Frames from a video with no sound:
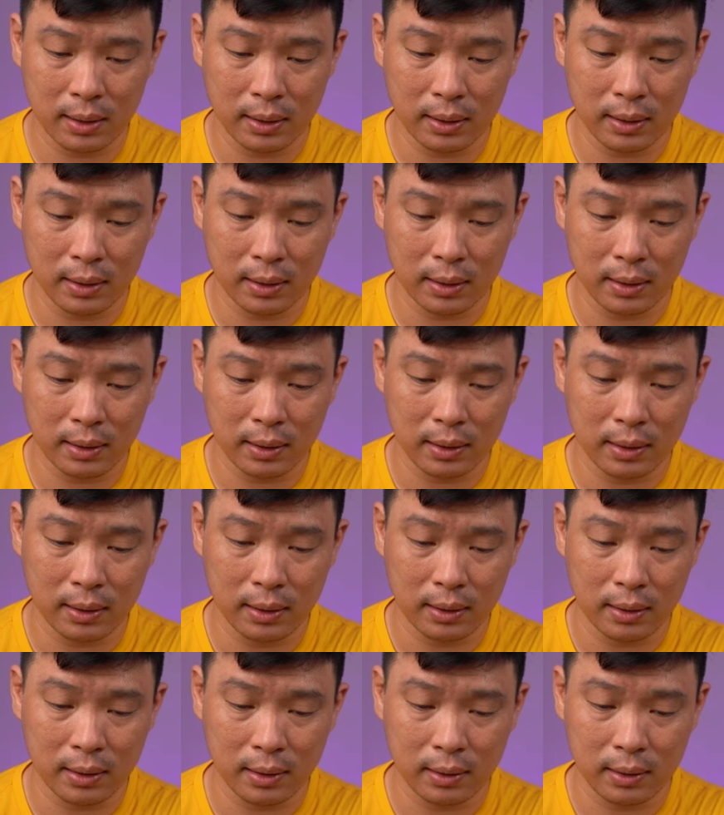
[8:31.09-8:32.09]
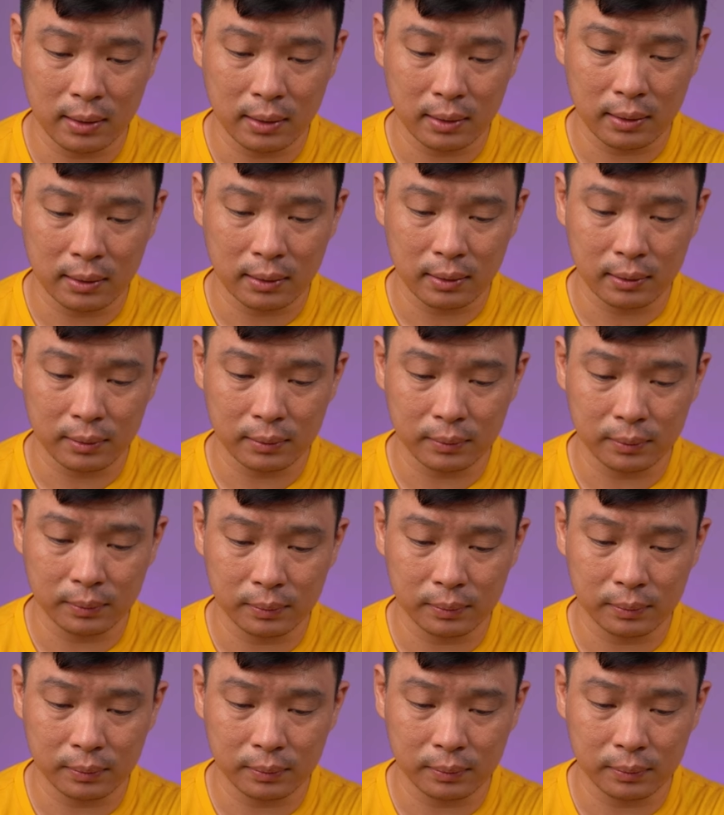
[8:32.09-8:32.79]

(silence)